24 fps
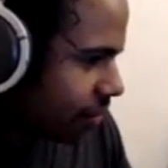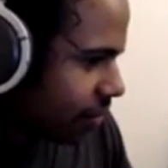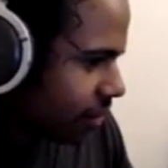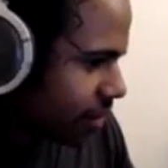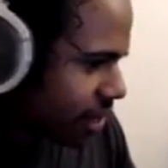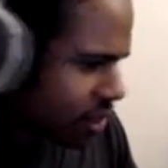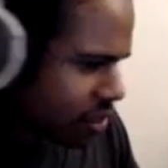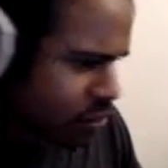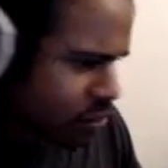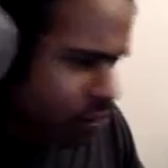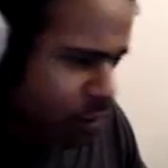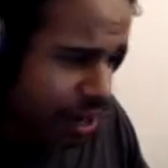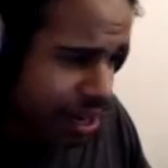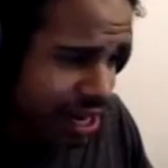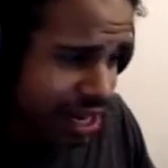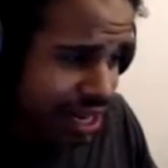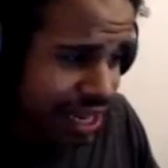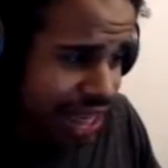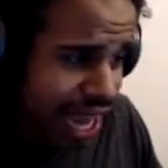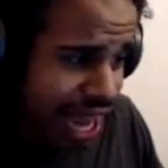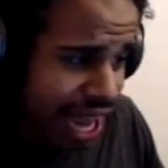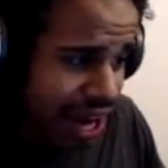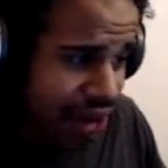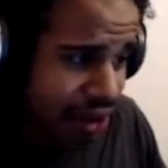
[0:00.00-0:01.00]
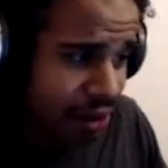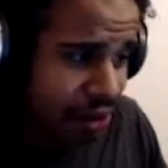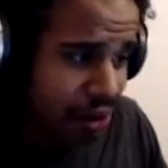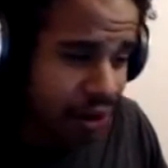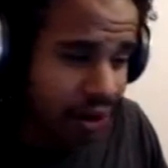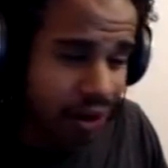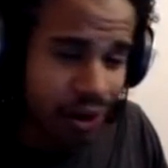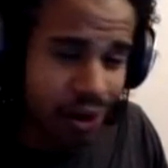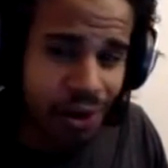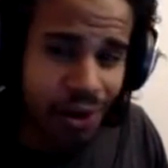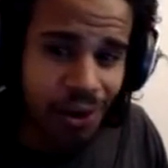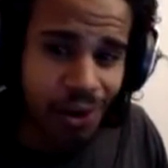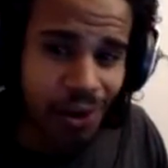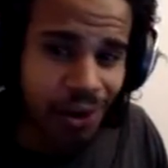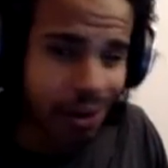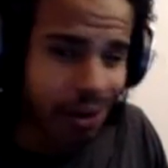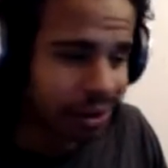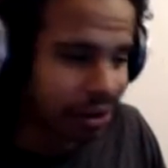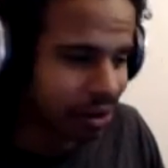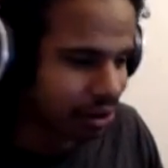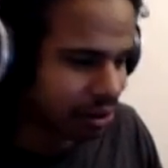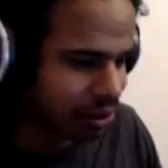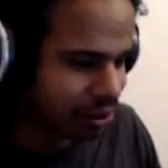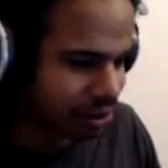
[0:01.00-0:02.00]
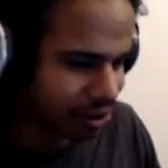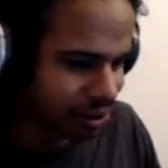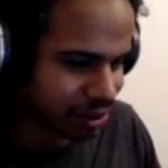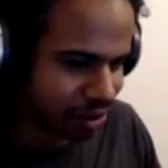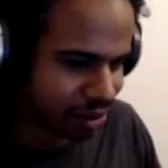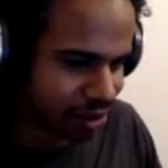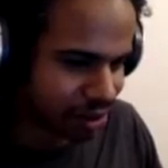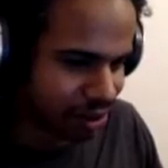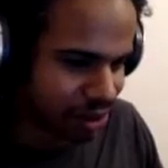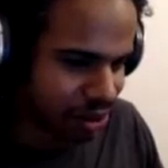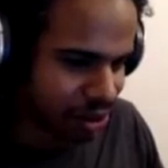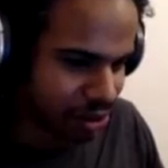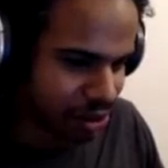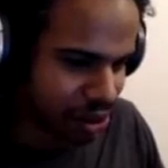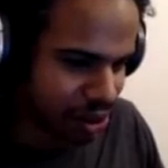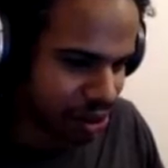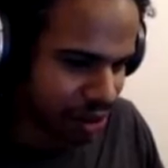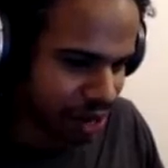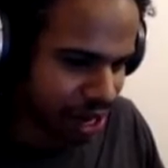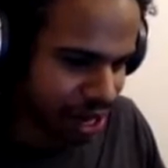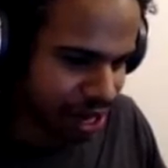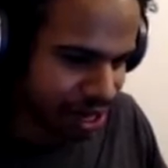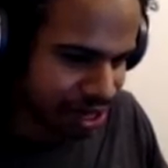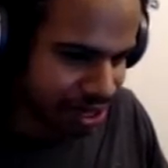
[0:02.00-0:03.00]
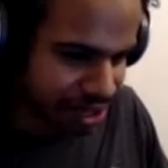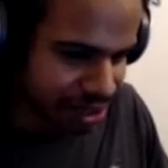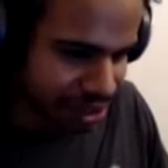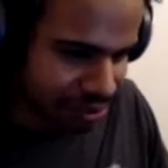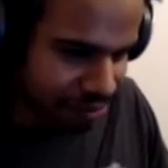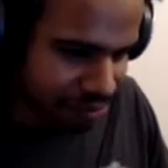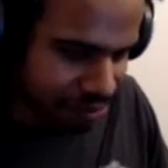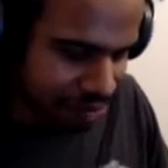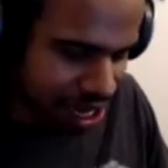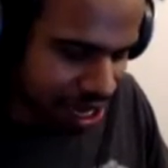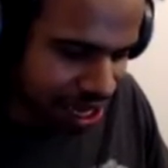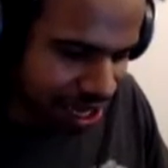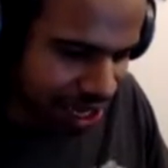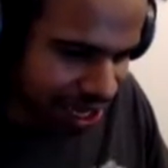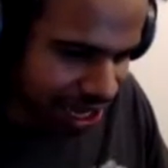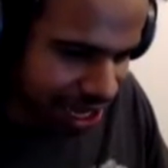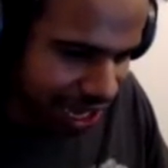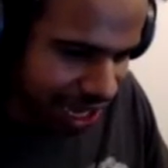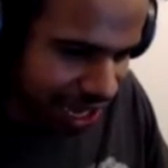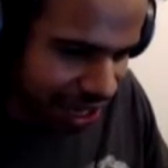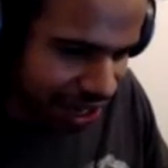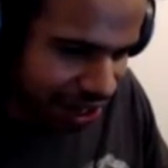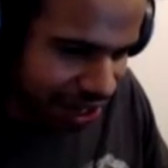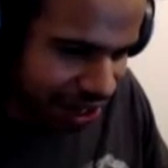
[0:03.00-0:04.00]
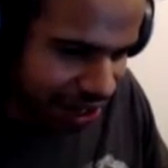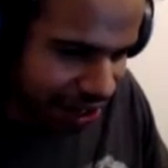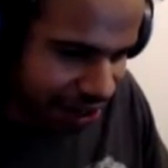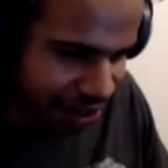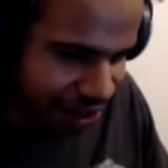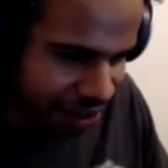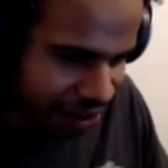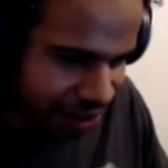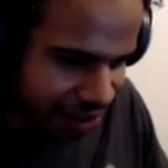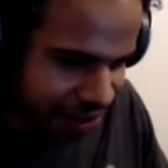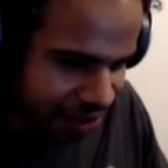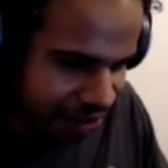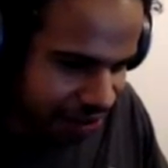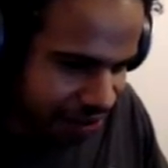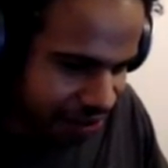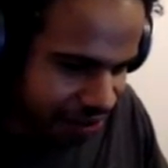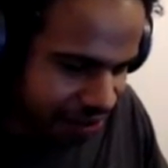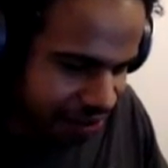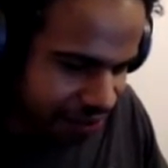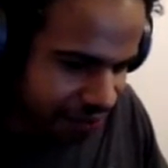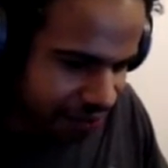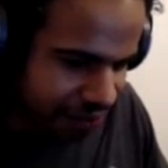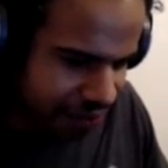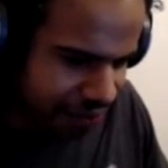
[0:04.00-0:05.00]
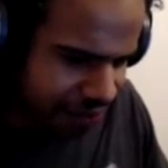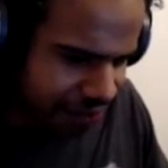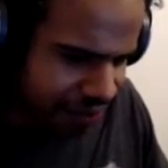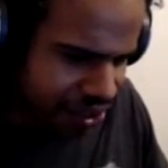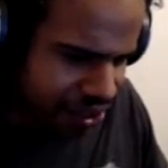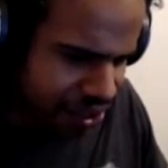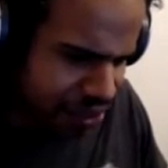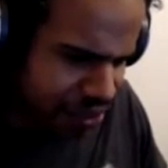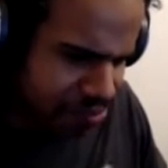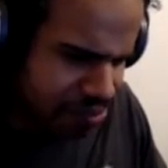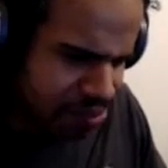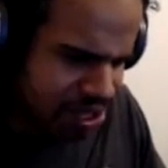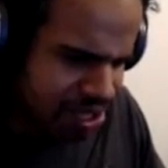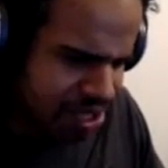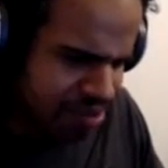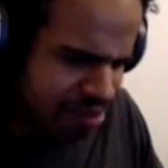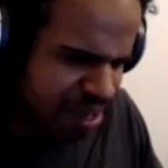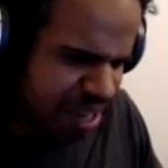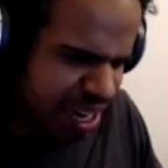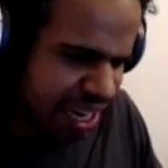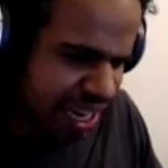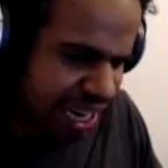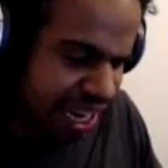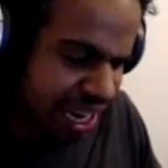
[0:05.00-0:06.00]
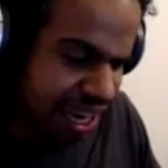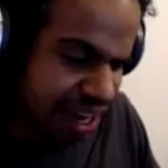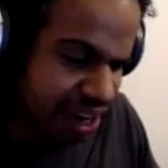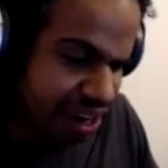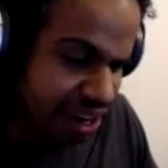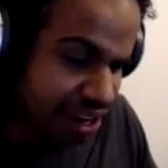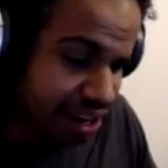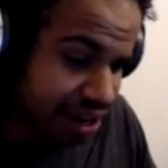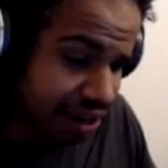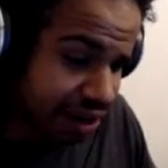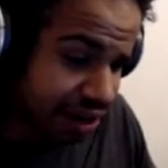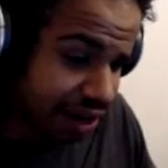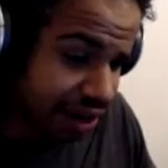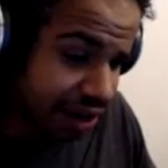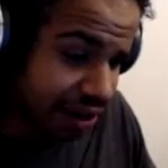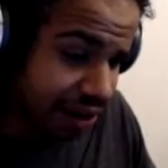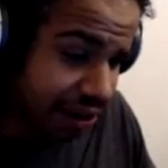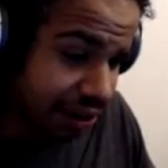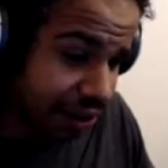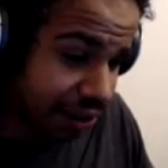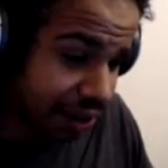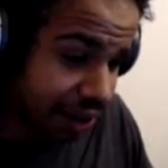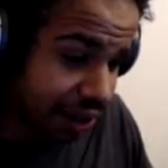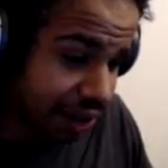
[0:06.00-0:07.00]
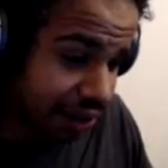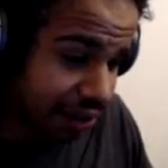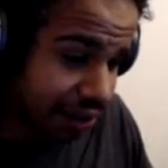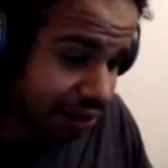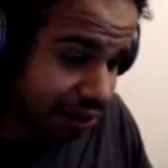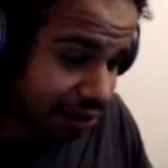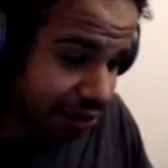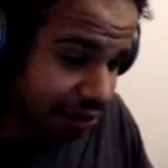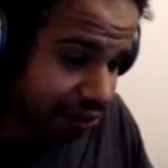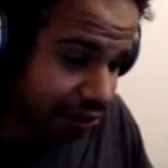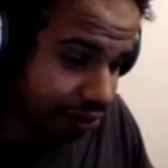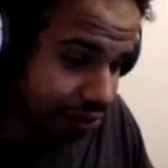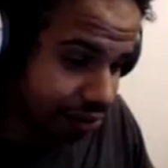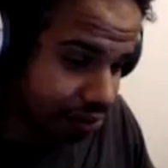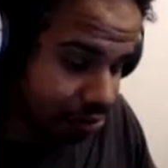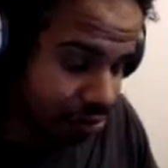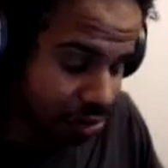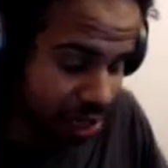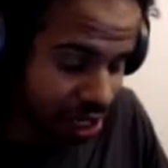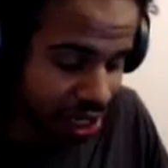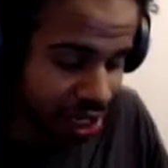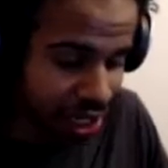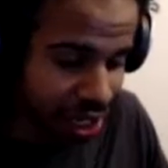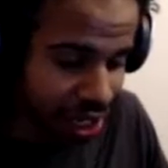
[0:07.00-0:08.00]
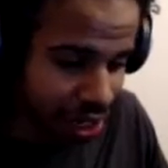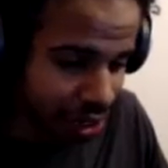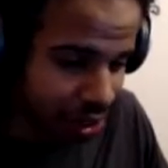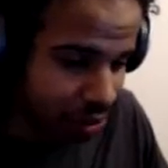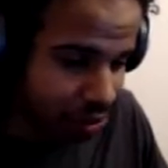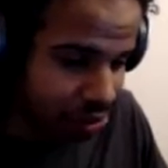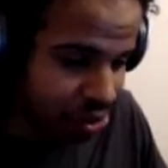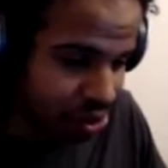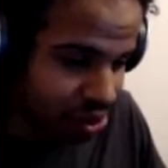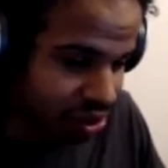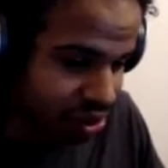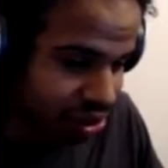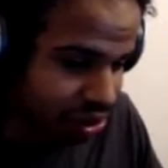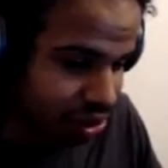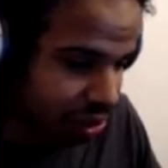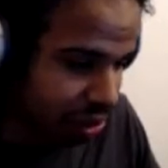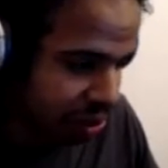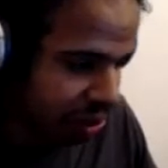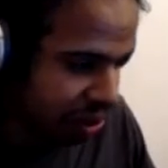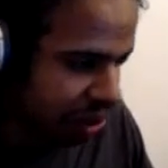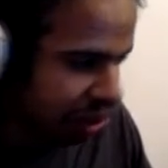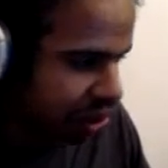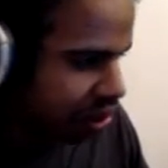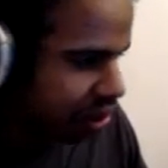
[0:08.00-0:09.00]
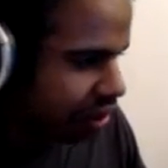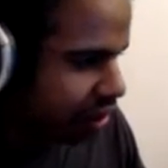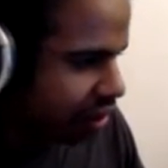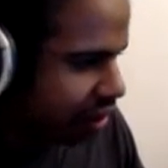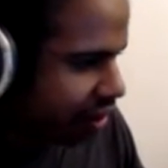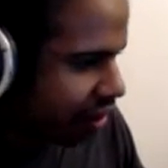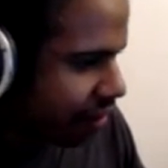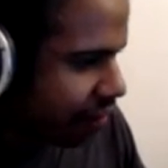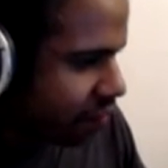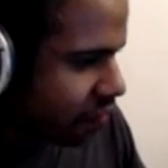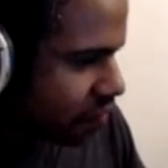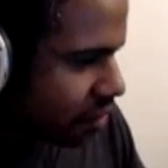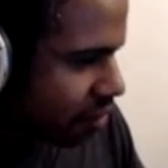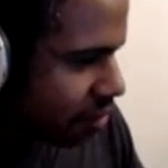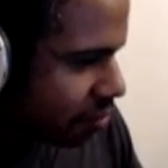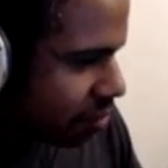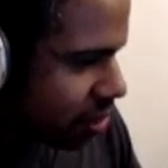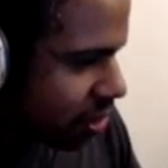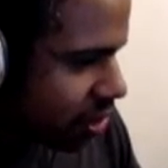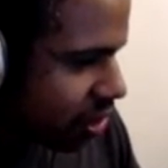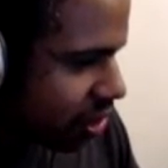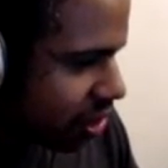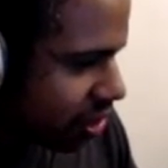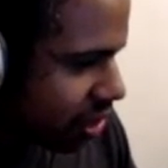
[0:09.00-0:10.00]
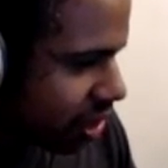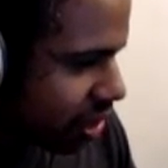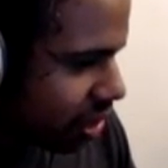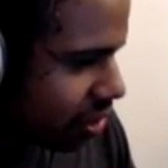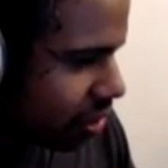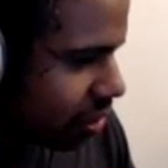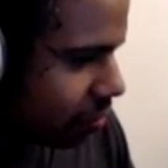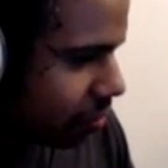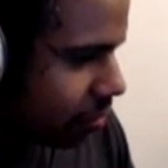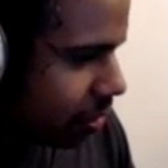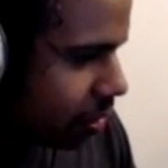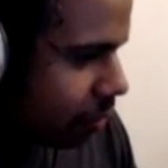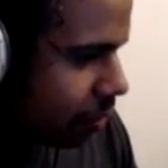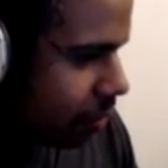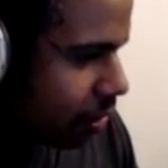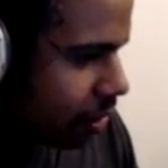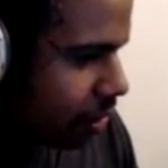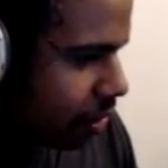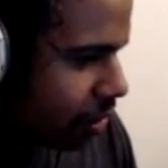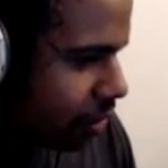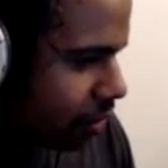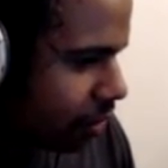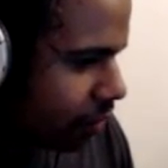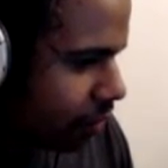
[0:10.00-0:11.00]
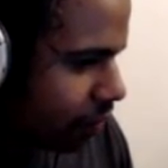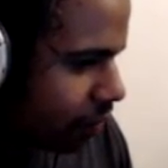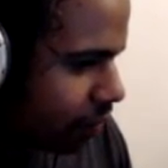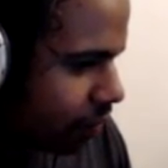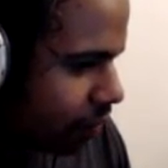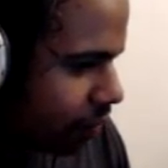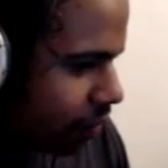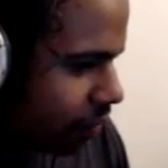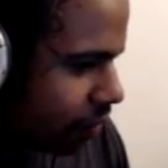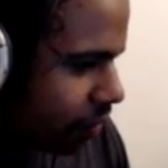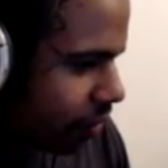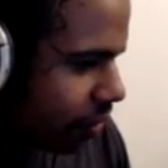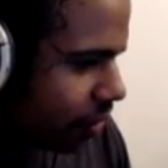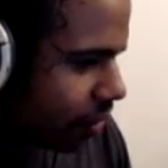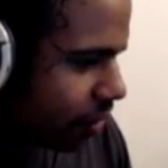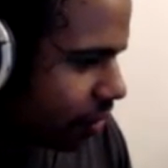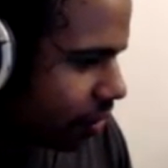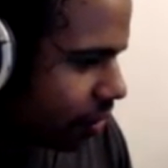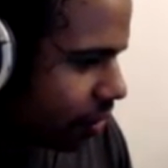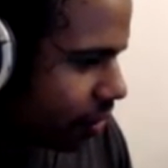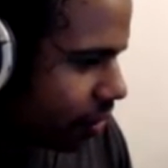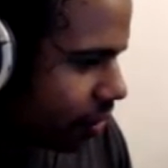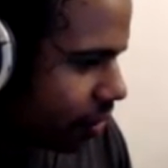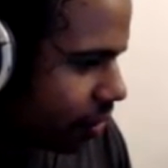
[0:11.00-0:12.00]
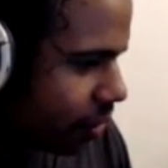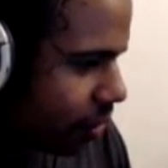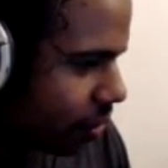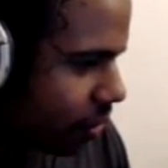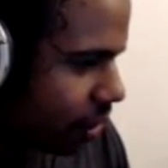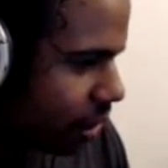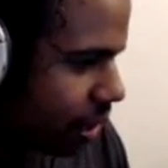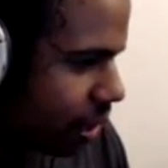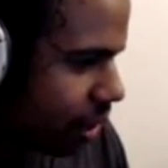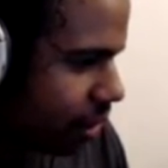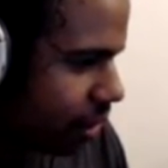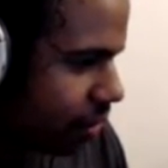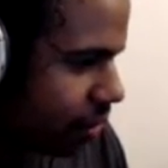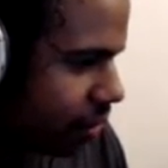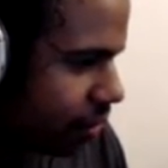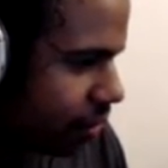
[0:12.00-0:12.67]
Is Gwen a guy or a girl? Do you know, guys? Made in Canada. Sierra Mist is made in Canada? I did not know that. Then again, I don't drink soda. I must discuss something with you. Okay.